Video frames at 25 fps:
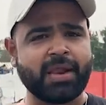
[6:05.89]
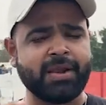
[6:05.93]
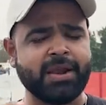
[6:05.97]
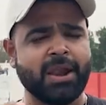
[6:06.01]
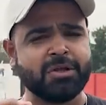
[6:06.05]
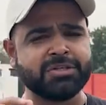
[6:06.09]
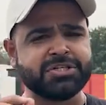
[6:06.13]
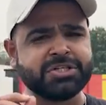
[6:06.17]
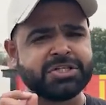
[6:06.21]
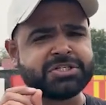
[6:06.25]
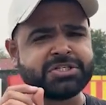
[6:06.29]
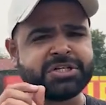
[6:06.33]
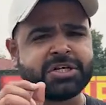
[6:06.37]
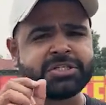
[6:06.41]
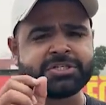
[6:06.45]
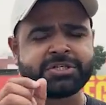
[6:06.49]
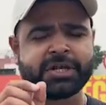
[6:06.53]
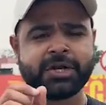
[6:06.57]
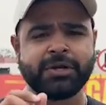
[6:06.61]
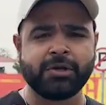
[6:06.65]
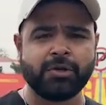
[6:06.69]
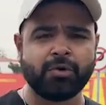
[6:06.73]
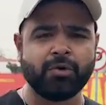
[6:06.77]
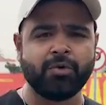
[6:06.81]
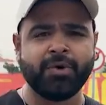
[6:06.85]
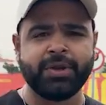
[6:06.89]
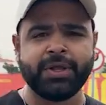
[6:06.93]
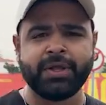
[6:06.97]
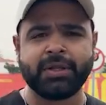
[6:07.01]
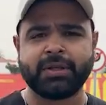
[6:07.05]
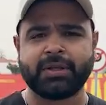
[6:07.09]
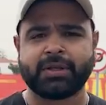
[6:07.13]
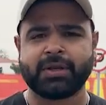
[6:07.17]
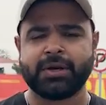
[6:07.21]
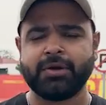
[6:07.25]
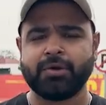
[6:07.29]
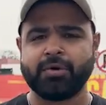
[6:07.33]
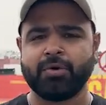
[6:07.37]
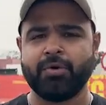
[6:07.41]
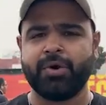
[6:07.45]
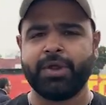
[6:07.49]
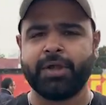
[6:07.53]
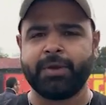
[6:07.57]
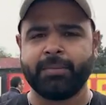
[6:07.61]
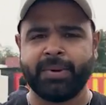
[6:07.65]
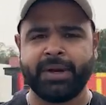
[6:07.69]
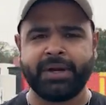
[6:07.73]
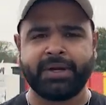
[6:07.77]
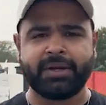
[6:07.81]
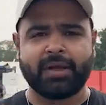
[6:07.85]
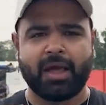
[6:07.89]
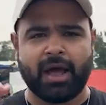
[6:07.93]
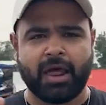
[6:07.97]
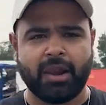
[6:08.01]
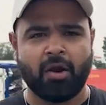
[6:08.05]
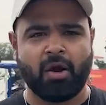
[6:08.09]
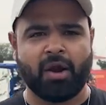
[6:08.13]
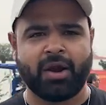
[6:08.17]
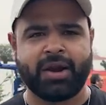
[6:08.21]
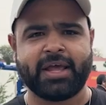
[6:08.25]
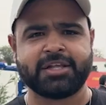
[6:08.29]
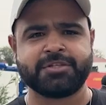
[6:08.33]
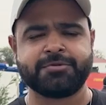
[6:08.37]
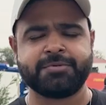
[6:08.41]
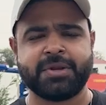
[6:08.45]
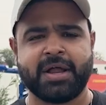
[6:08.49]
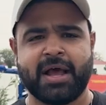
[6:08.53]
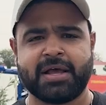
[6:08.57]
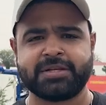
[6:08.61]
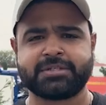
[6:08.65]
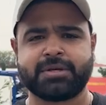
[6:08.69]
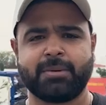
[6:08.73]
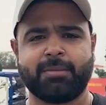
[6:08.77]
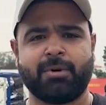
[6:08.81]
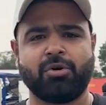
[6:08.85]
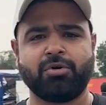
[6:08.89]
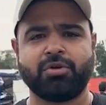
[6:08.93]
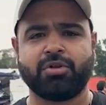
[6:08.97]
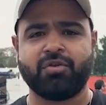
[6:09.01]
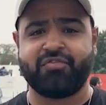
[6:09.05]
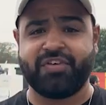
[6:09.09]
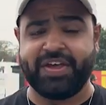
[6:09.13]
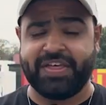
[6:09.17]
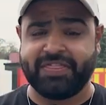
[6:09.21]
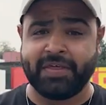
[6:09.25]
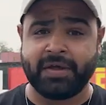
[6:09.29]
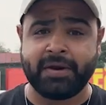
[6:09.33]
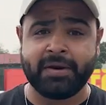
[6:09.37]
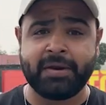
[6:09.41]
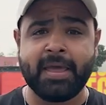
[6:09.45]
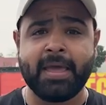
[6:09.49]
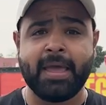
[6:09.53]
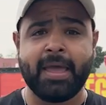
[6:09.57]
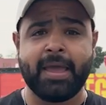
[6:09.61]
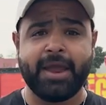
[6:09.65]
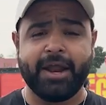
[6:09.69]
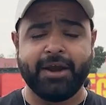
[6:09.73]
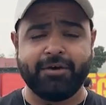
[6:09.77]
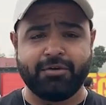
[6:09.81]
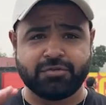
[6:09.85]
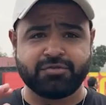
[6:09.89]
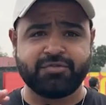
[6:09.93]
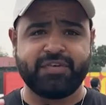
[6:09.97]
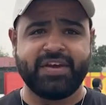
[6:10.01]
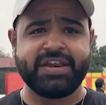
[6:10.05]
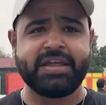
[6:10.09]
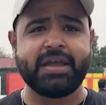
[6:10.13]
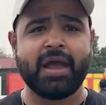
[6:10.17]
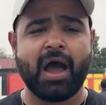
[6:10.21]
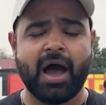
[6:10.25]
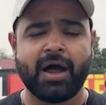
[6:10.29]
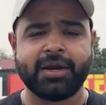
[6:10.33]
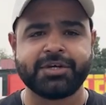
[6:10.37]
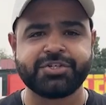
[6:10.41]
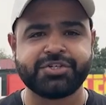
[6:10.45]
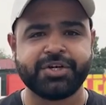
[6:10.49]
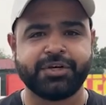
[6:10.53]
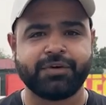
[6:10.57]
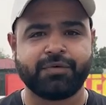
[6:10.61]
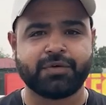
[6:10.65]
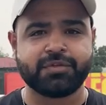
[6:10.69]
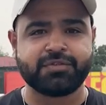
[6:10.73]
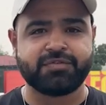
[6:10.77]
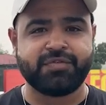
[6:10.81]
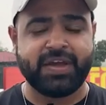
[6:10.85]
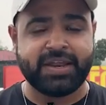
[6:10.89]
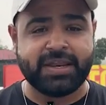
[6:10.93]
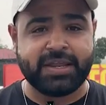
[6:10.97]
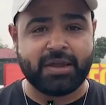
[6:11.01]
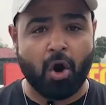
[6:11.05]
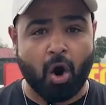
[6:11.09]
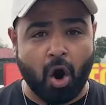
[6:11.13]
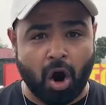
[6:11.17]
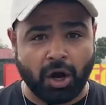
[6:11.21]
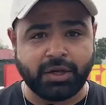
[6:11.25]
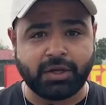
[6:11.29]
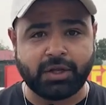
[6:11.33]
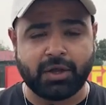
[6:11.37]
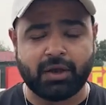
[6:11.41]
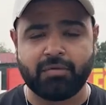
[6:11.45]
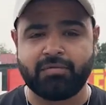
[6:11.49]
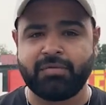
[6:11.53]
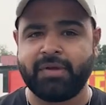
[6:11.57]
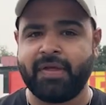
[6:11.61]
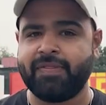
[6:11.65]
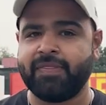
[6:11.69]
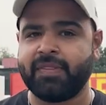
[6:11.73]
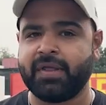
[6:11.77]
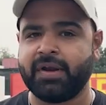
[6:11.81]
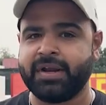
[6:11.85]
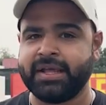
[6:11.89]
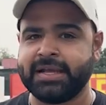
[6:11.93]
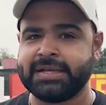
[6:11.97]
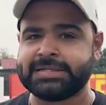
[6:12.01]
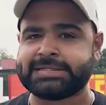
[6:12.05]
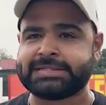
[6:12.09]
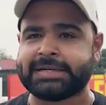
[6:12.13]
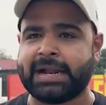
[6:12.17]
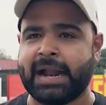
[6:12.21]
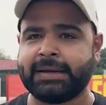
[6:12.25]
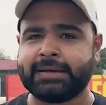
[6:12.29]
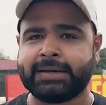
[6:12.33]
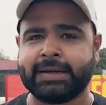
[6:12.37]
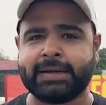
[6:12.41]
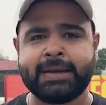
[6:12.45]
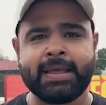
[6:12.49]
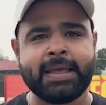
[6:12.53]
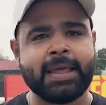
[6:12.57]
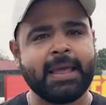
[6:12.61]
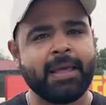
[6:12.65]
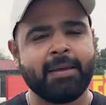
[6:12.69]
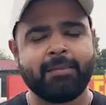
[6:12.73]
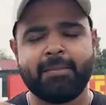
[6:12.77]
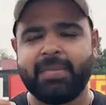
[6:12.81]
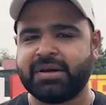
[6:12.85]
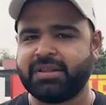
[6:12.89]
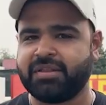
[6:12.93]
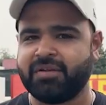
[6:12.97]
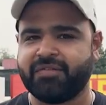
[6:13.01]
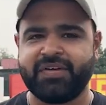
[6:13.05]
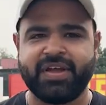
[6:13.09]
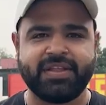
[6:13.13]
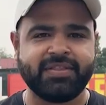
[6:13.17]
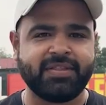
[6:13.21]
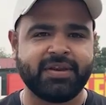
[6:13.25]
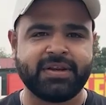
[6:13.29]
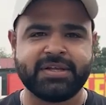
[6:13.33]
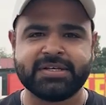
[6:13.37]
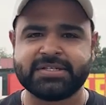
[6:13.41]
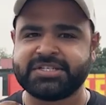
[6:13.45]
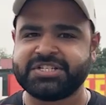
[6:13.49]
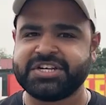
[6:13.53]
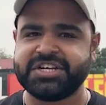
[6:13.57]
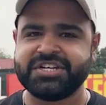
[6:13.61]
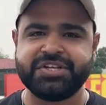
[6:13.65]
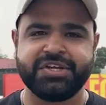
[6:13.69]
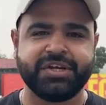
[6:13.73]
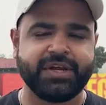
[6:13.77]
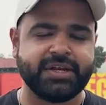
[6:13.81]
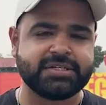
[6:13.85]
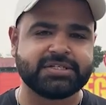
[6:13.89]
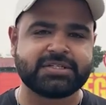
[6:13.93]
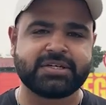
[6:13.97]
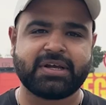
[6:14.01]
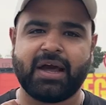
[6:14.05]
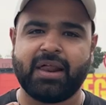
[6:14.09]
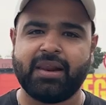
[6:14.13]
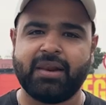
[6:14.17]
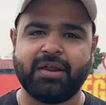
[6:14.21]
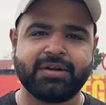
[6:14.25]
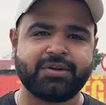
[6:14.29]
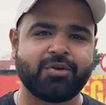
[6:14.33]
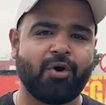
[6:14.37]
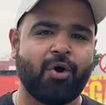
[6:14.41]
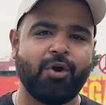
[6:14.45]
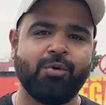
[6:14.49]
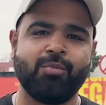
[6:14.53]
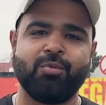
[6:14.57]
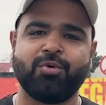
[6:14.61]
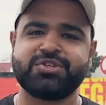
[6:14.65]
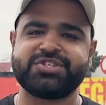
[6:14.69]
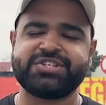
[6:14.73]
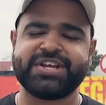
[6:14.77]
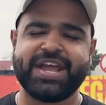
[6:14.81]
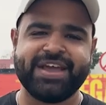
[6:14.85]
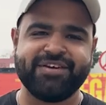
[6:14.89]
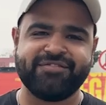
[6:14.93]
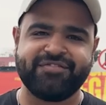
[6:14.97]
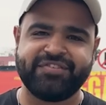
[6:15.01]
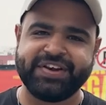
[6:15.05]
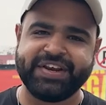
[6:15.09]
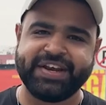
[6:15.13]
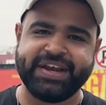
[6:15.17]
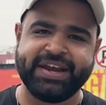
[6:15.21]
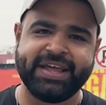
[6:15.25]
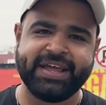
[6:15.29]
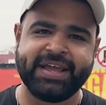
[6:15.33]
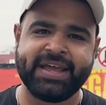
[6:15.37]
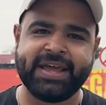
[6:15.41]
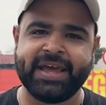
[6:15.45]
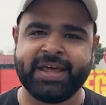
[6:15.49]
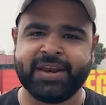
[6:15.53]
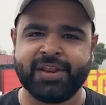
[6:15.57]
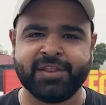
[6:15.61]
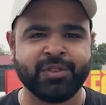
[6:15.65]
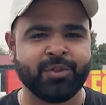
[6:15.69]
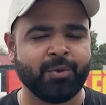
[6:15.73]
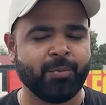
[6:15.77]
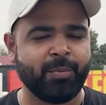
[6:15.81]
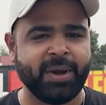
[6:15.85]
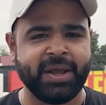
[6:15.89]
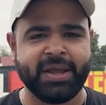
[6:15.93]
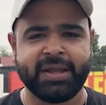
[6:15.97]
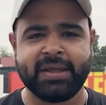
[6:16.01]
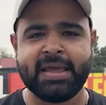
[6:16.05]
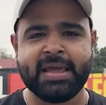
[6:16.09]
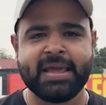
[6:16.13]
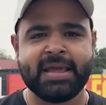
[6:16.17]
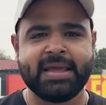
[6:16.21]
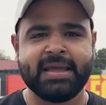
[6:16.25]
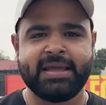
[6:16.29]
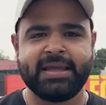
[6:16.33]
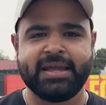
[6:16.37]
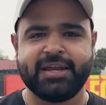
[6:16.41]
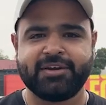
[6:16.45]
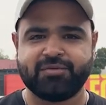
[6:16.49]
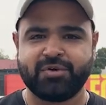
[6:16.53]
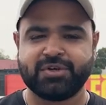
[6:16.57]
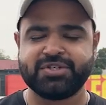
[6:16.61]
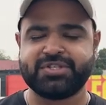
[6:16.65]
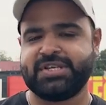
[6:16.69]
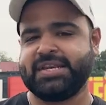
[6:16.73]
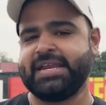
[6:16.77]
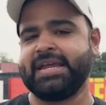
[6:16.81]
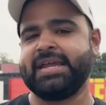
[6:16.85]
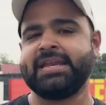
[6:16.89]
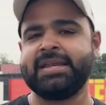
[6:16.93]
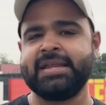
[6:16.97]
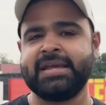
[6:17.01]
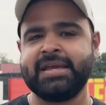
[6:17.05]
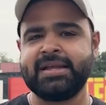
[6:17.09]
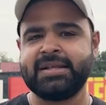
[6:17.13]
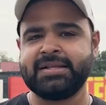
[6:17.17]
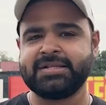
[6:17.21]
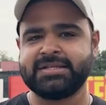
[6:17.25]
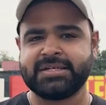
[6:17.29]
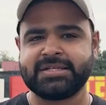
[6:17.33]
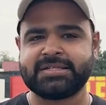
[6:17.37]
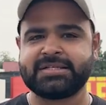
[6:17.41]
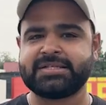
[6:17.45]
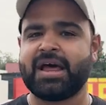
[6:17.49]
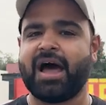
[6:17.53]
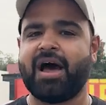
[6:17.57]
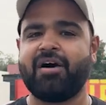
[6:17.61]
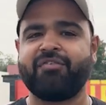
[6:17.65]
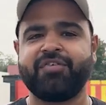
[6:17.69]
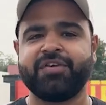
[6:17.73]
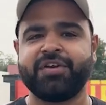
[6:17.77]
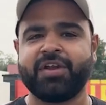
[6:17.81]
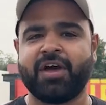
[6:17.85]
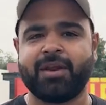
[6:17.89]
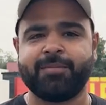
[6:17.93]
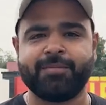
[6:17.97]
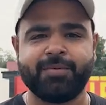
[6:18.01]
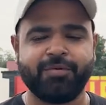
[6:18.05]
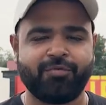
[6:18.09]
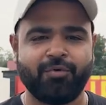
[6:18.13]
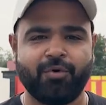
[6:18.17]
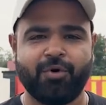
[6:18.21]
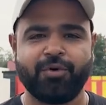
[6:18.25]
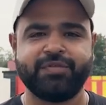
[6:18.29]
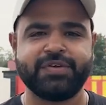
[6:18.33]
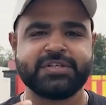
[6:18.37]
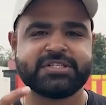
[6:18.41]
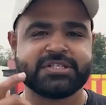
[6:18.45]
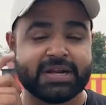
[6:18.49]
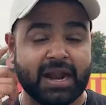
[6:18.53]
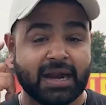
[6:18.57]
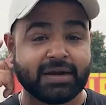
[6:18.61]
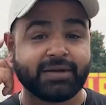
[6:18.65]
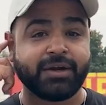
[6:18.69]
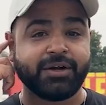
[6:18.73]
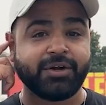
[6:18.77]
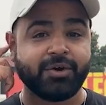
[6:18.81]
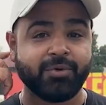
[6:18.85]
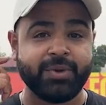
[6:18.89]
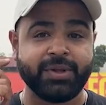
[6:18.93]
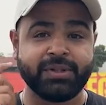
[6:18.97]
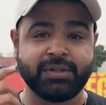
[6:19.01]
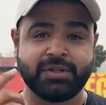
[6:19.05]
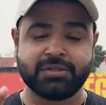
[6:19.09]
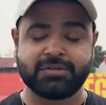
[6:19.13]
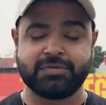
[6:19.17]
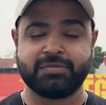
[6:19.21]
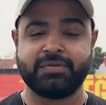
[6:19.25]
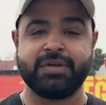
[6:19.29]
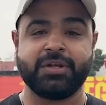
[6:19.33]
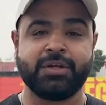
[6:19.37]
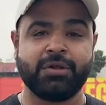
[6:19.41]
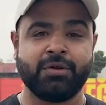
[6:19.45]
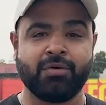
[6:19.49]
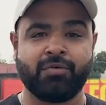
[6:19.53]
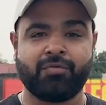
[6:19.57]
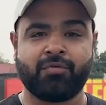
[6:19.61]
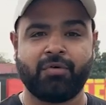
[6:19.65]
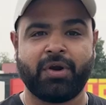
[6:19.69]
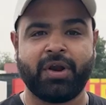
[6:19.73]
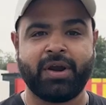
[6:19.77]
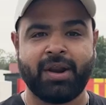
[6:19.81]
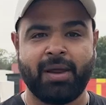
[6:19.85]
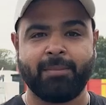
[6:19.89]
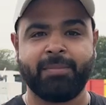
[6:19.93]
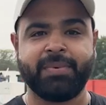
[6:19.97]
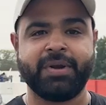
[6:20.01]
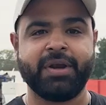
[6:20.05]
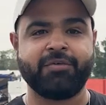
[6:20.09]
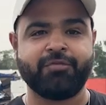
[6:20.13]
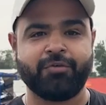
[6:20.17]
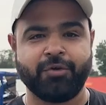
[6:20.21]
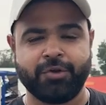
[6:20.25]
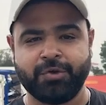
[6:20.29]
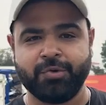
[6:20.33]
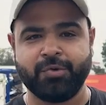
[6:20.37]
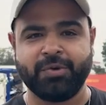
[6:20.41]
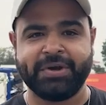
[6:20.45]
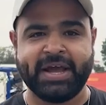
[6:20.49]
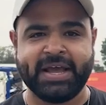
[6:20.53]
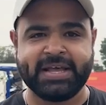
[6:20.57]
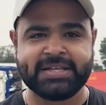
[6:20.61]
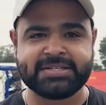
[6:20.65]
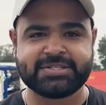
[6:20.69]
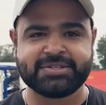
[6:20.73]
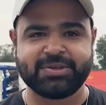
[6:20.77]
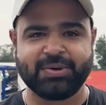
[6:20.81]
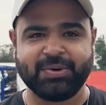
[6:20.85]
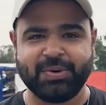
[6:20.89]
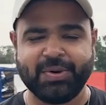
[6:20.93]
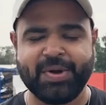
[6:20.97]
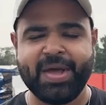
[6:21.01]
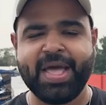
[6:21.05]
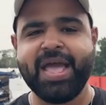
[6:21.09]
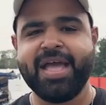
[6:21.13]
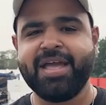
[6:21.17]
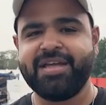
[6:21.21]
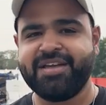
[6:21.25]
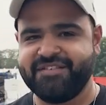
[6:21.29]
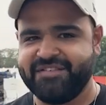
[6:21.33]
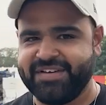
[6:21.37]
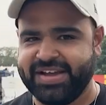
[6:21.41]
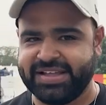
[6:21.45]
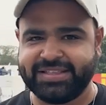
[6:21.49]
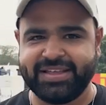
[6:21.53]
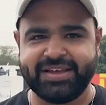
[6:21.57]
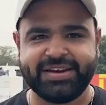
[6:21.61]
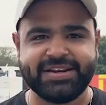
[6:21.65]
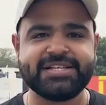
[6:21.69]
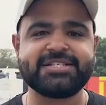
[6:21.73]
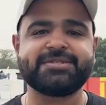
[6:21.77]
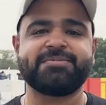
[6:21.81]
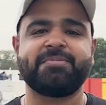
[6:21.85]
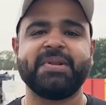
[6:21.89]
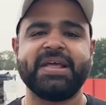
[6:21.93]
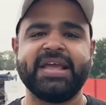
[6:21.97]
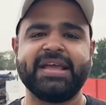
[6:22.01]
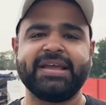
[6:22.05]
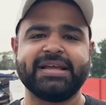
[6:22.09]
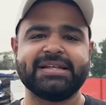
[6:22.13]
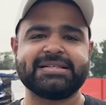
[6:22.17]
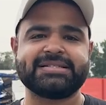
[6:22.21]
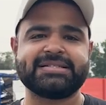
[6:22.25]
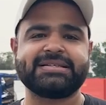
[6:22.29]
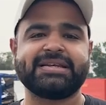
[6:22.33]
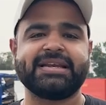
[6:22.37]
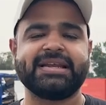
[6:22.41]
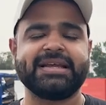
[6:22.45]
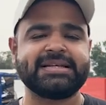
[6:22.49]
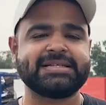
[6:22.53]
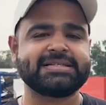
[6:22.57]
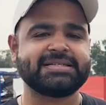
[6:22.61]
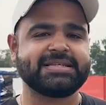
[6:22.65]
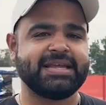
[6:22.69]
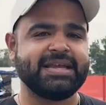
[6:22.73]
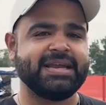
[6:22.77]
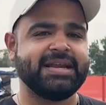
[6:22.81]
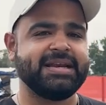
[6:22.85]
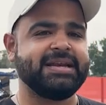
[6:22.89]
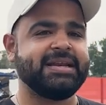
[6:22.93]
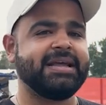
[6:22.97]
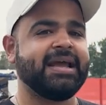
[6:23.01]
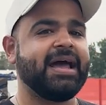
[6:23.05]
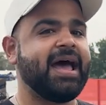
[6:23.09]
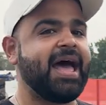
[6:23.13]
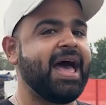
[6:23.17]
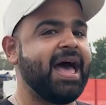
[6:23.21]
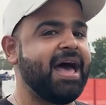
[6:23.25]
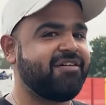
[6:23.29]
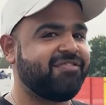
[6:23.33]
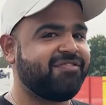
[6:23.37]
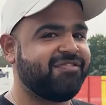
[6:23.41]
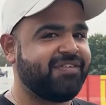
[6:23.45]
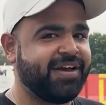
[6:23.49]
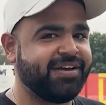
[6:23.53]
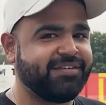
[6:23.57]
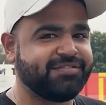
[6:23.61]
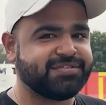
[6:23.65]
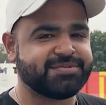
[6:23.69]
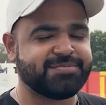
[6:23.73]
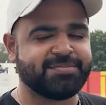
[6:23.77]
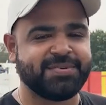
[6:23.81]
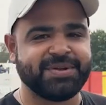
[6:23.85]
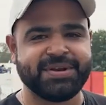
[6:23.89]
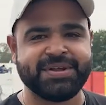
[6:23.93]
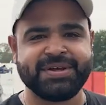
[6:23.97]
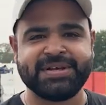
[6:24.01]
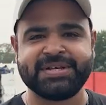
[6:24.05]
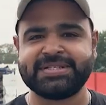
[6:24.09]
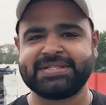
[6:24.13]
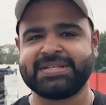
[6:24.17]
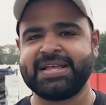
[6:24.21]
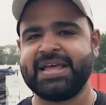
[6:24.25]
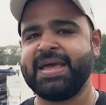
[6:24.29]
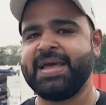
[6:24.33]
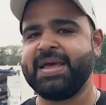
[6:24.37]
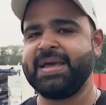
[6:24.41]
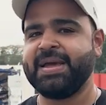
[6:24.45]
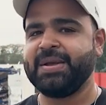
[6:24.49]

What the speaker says: Now, just concluding bit, a lot has been asked about the weather. It was very harsh. It was very hot when the day started, but the weather is changing its color almost every day here in Dubai. It was raining just half an hour before we started doing this video for an update for you guys. So weather is playing its tricks. India have 5 spinners.